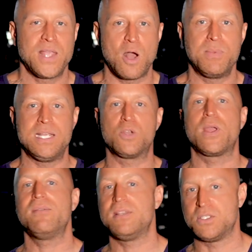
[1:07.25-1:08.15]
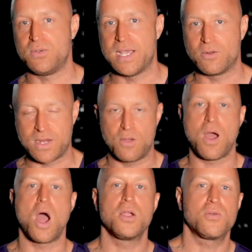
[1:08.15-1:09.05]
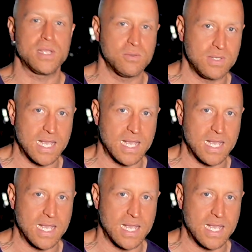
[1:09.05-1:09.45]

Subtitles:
how many cravings you get or how hungry you